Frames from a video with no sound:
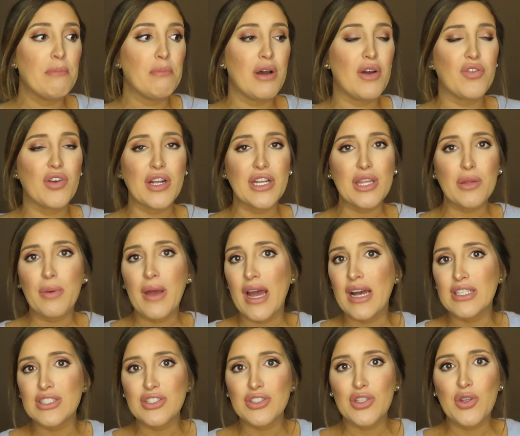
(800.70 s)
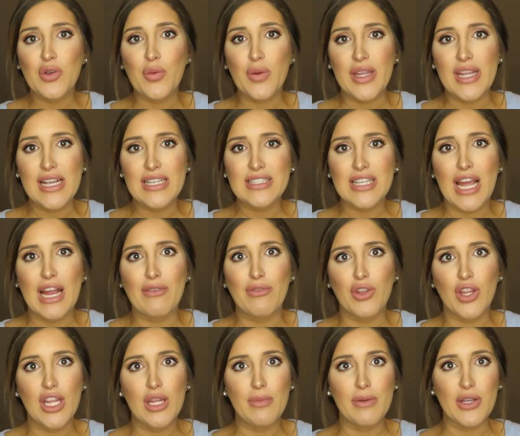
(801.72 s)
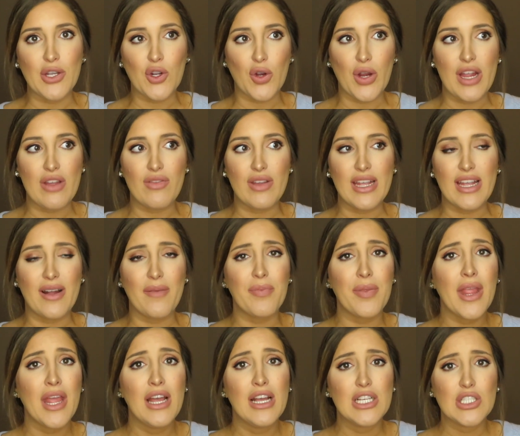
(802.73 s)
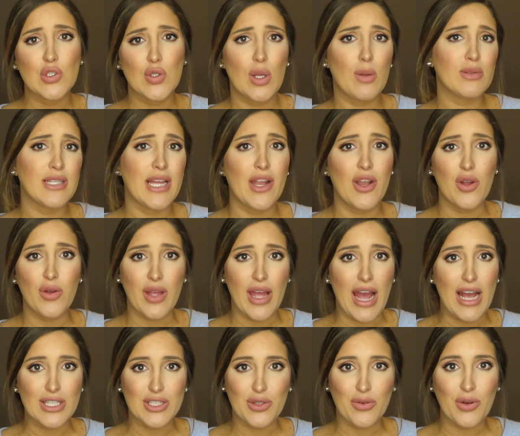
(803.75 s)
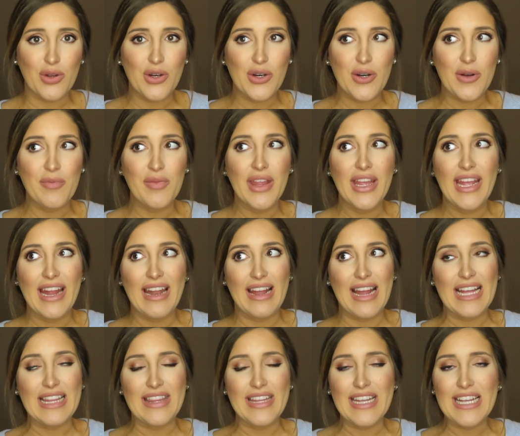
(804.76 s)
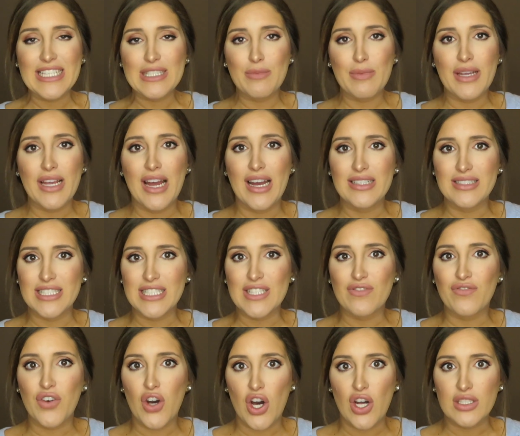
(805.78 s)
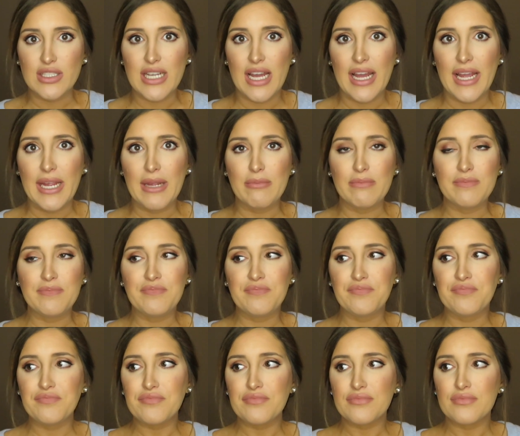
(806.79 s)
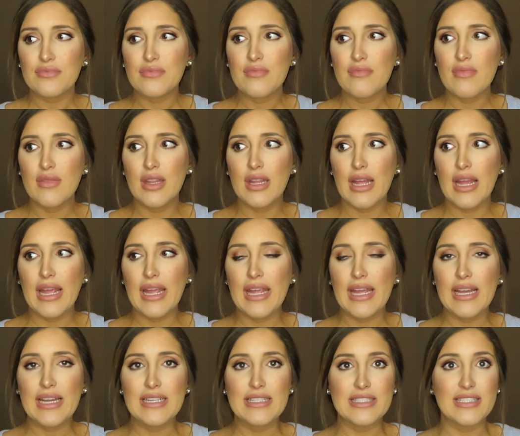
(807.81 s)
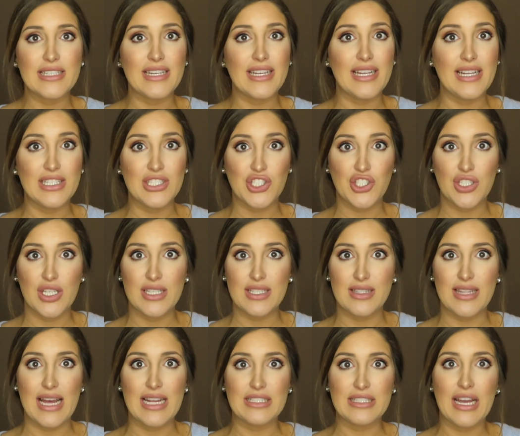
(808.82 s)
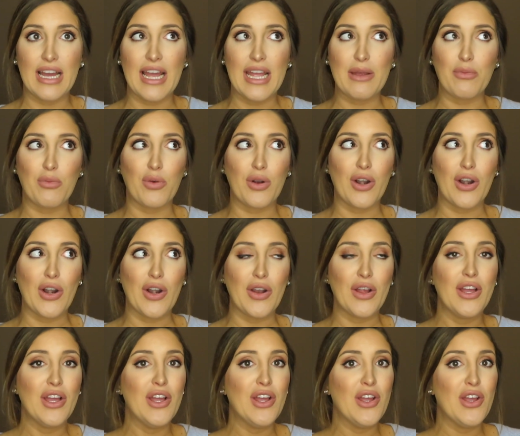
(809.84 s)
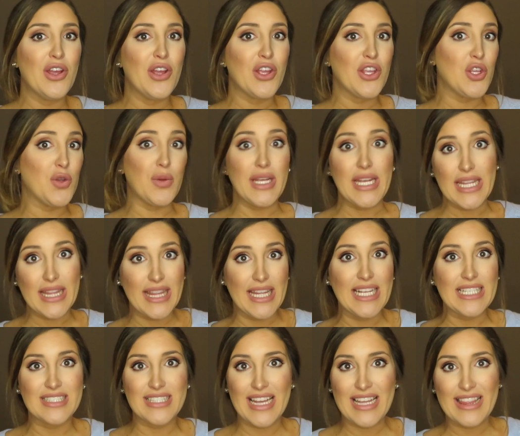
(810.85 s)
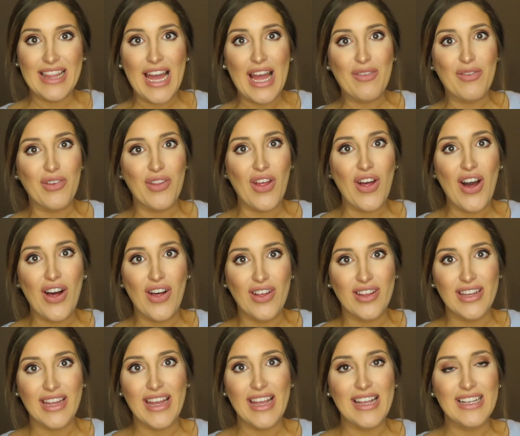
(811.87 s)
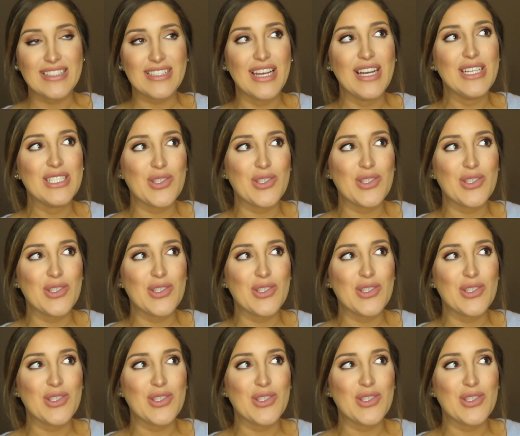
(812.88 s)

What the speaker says: But for like the past 2 weeks, I've really been craving sweet potato casserole. And I think it's because it's fall time, and it's just that time where you eat things like that for the holidays.